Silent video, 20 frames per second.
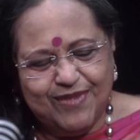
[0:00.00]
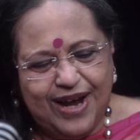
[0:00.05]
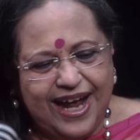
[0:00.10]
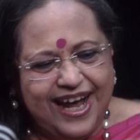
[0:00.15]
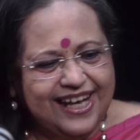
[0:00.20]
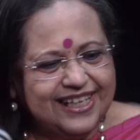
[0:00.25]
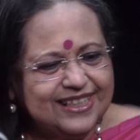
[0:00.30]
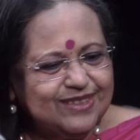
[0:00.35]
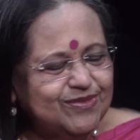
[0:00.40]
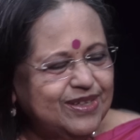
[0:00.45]
my
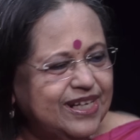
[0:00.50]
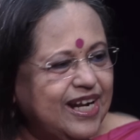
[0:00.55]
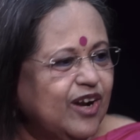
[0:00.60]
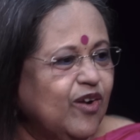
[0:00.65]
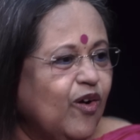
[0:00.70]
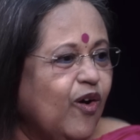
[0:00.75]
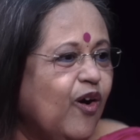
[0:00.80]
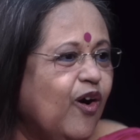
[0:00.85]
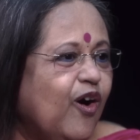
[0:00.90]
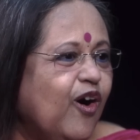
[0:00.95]
husband
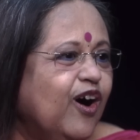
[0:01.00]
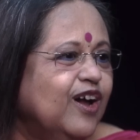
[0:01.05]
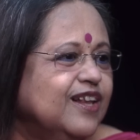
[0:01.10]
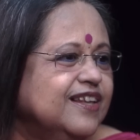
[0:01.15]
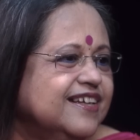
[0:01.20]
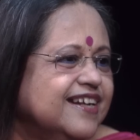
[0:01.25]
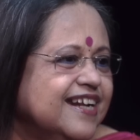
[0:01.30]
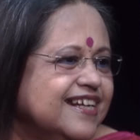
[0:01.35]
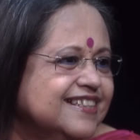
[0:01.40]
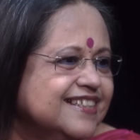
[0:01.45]
and
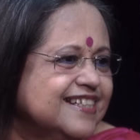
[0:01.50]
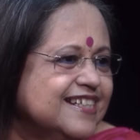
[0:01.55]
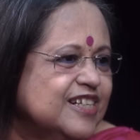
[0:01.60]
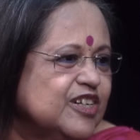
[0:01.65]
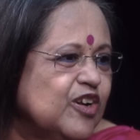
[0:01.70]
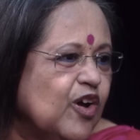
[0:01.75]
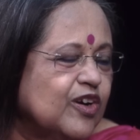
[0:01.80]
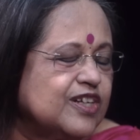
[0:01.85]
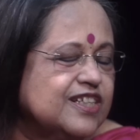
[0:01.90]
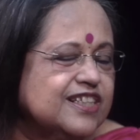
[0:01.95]
all the
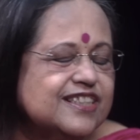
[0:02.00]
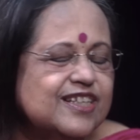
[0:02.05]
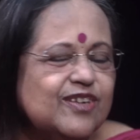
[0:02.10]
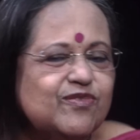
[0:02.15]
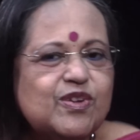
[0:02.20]
resident doctors,